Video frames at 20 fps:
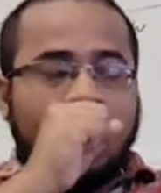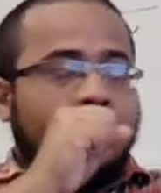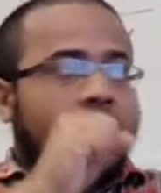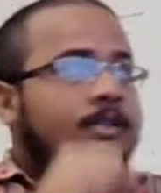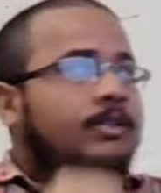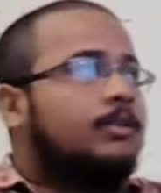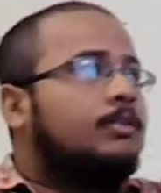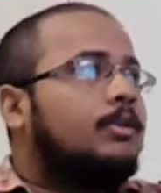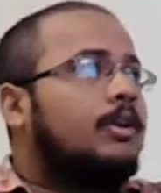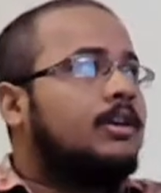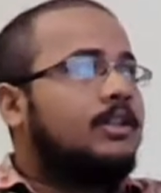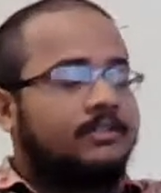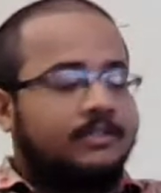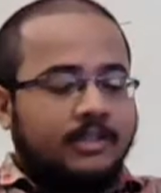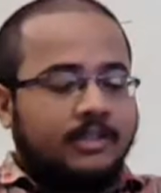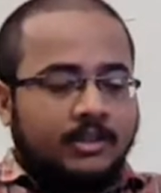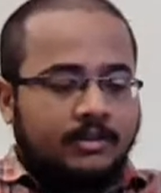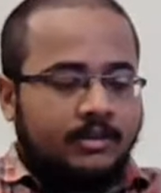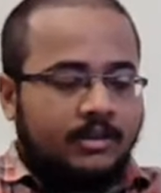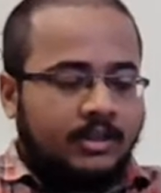So what is
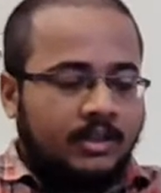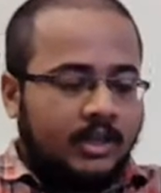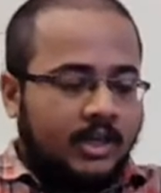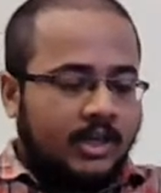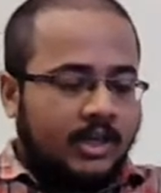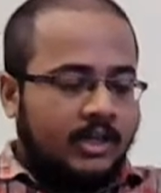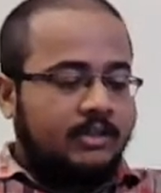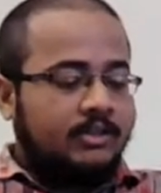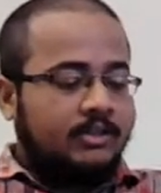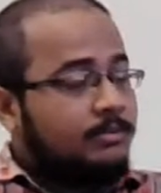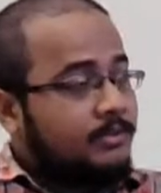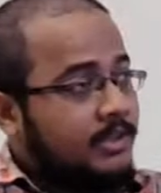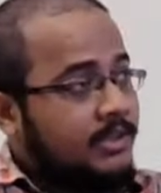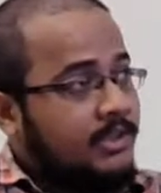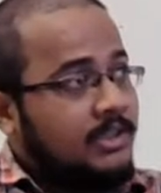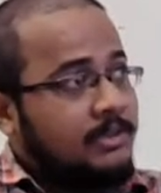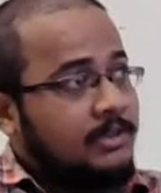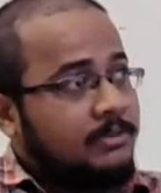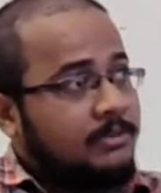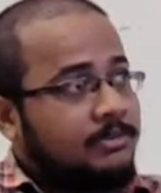the learning
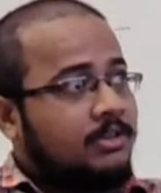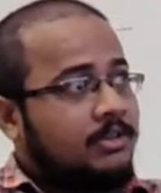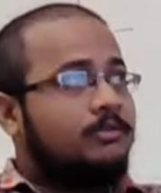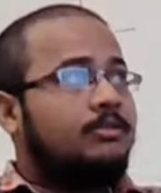objectives of